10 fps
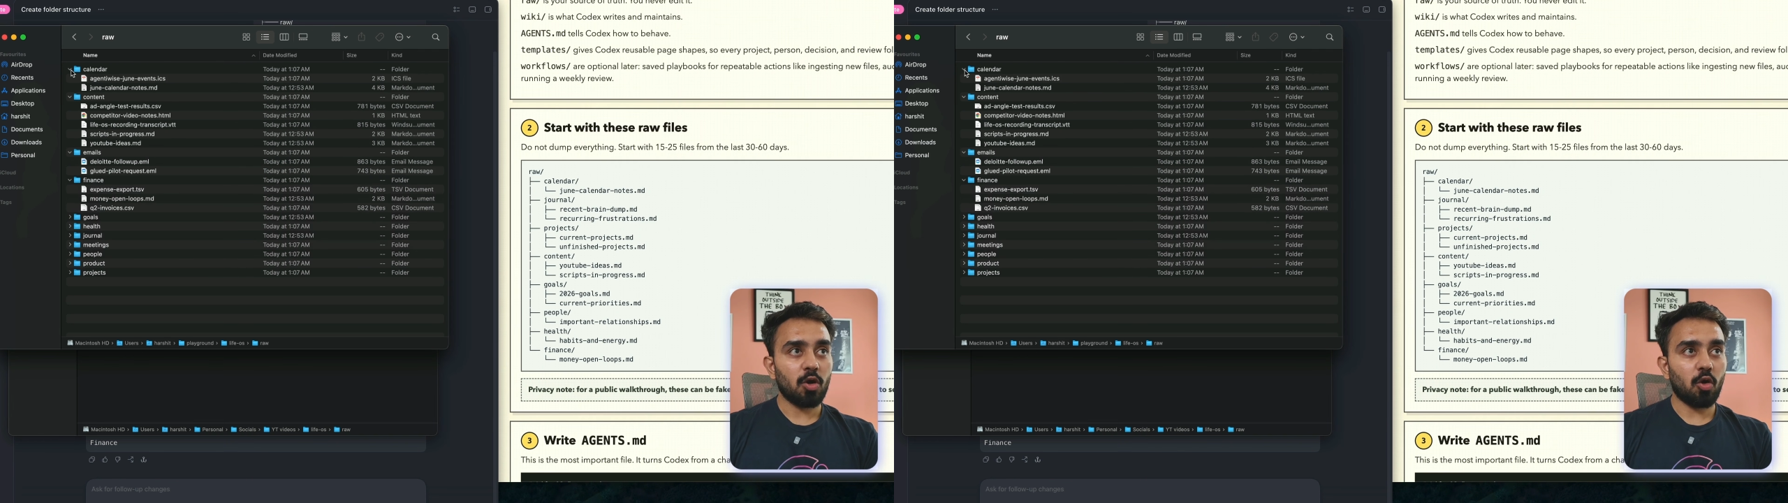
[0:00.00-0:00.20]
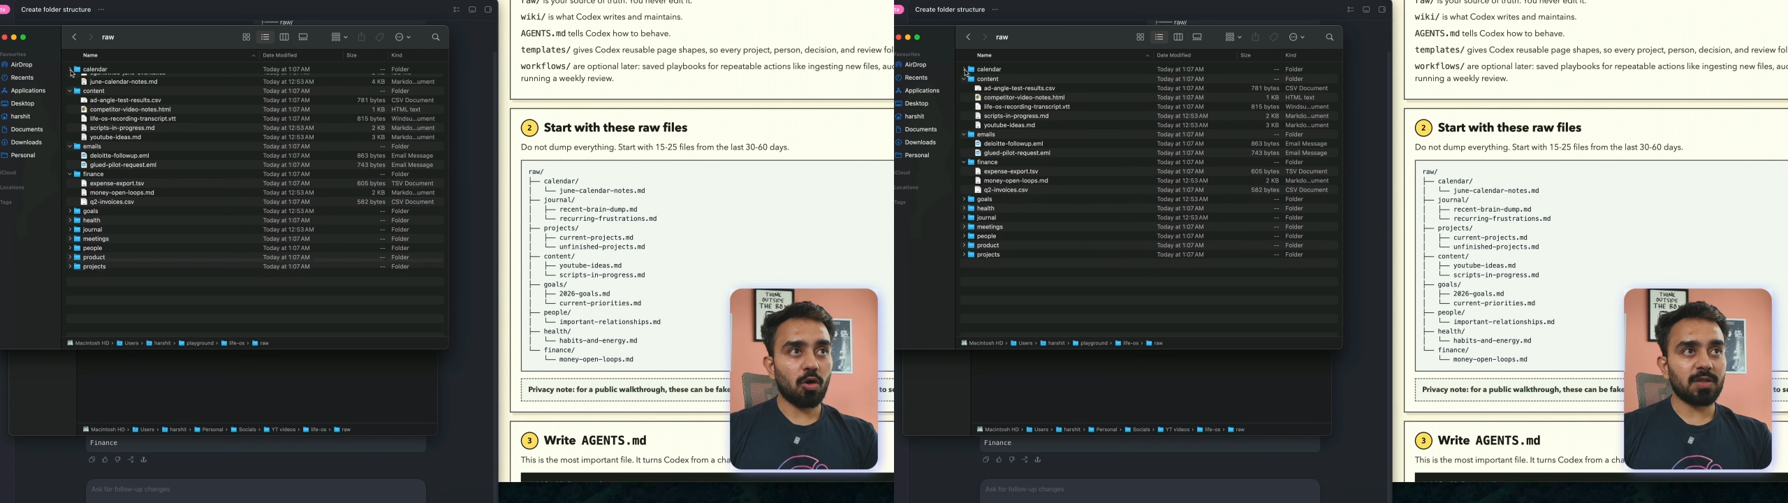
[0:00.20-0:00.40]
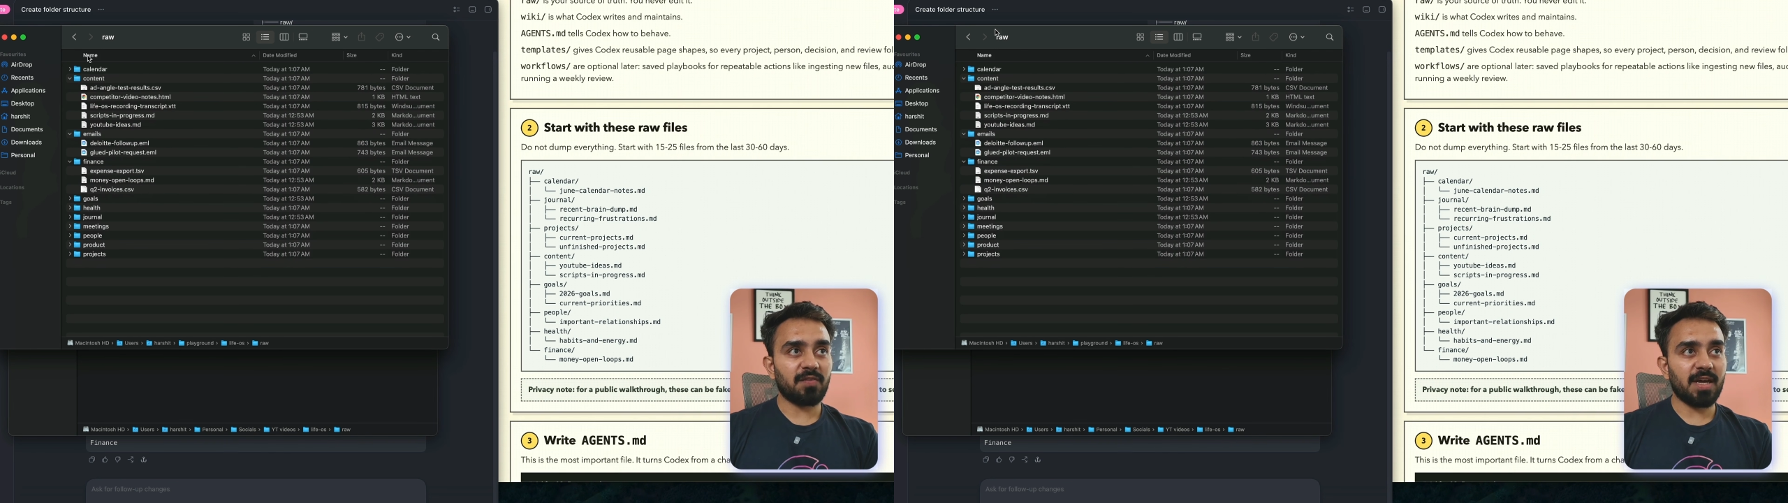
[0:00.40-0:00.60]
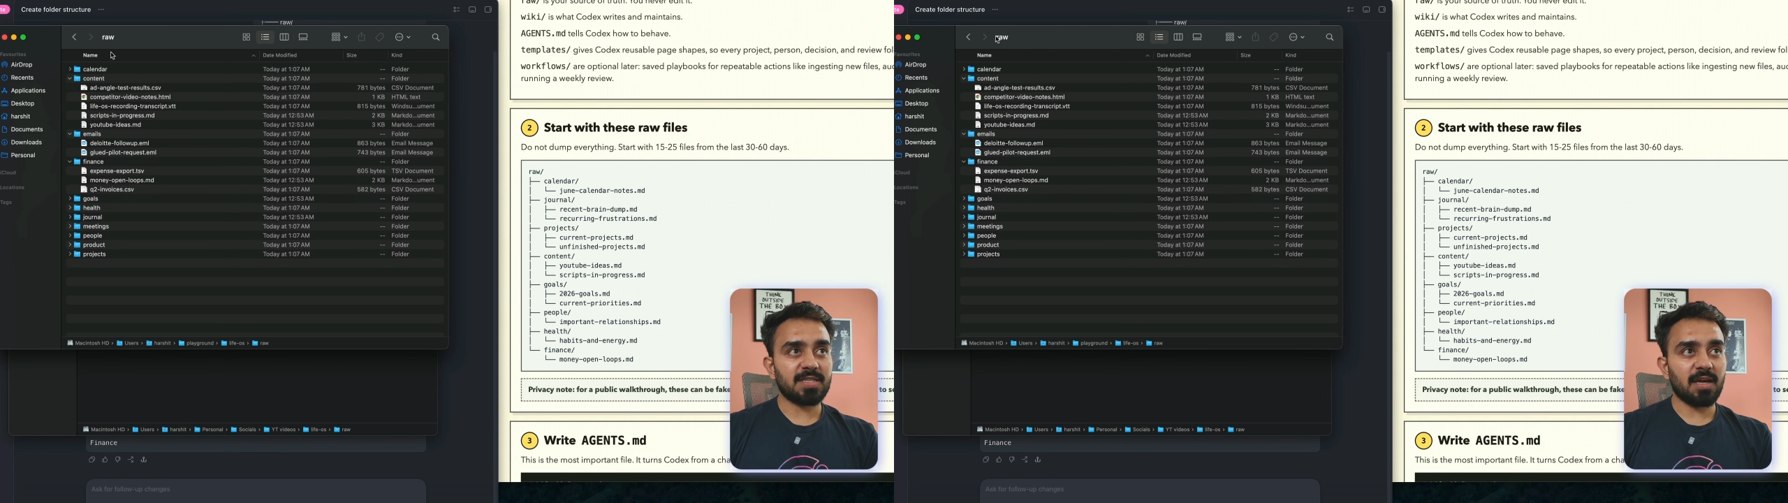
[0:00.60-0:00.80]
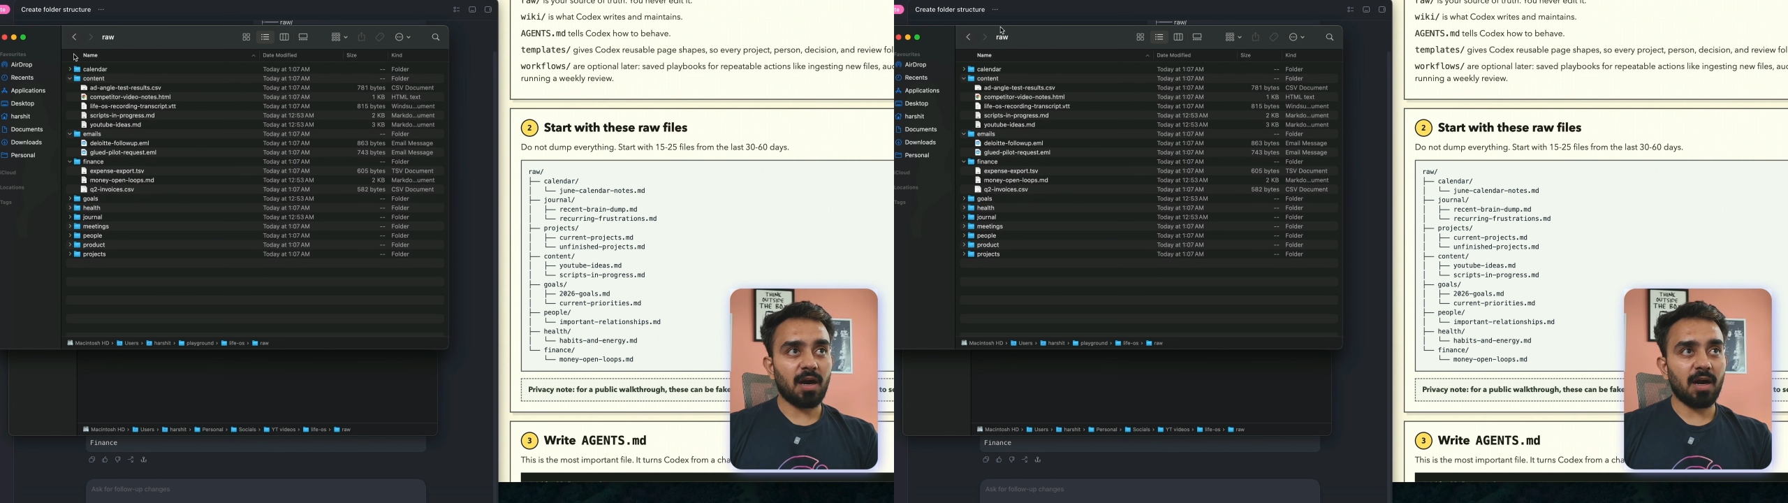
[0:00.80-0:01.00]
All the
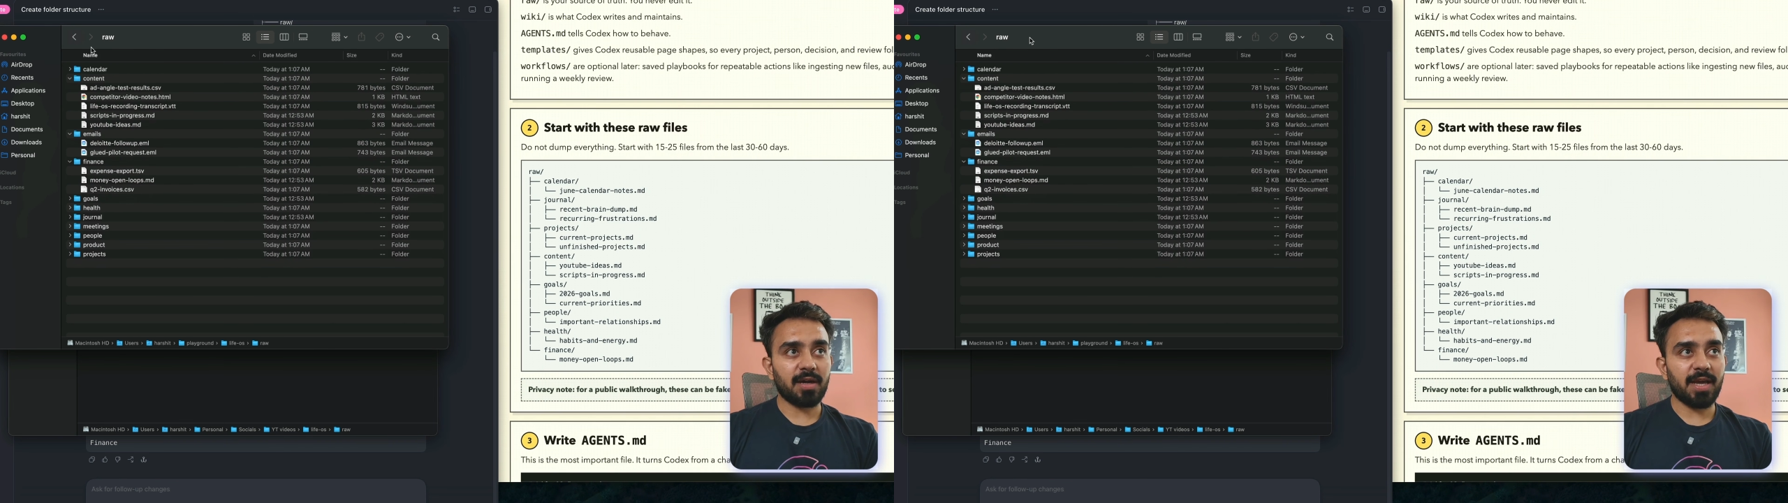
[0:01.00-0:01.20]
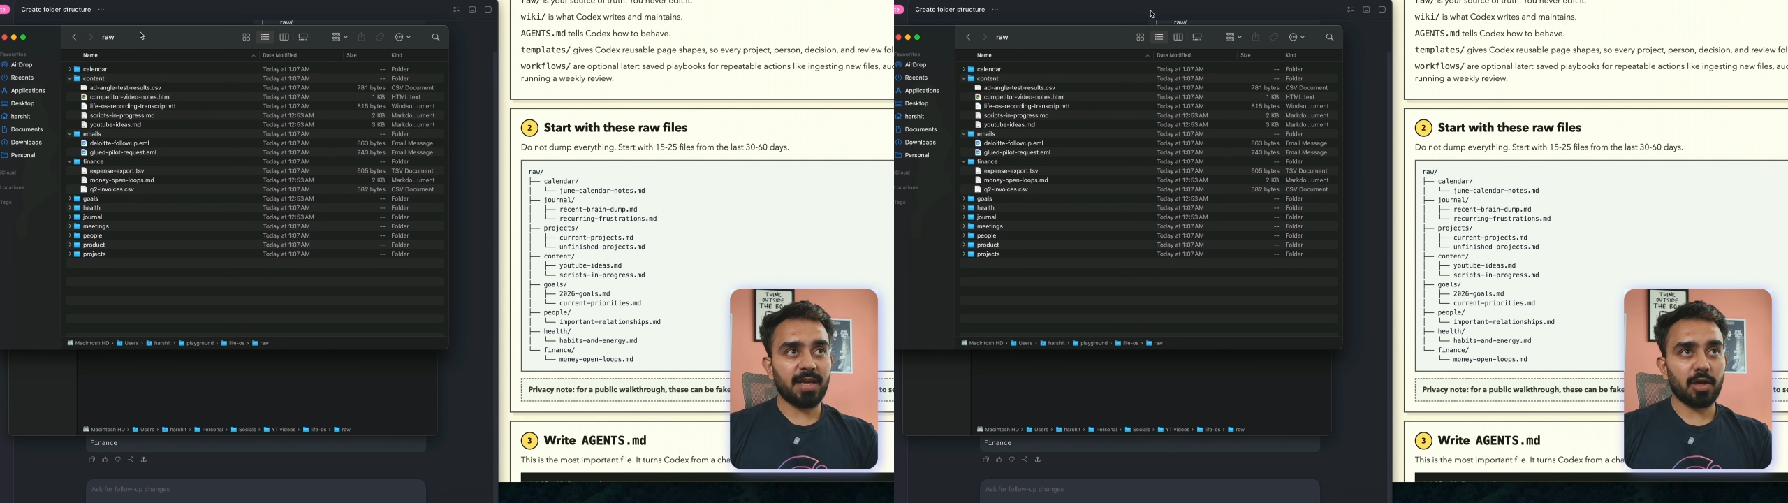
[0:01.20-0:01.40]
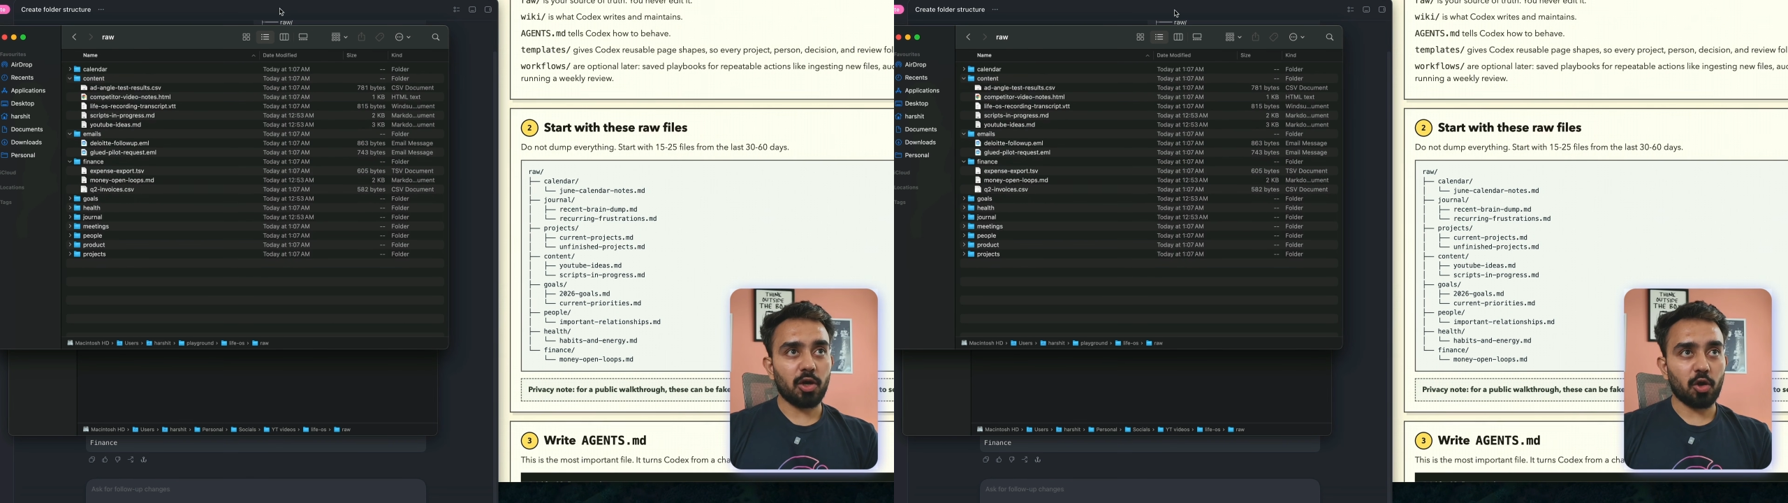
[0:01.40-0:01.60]
files are in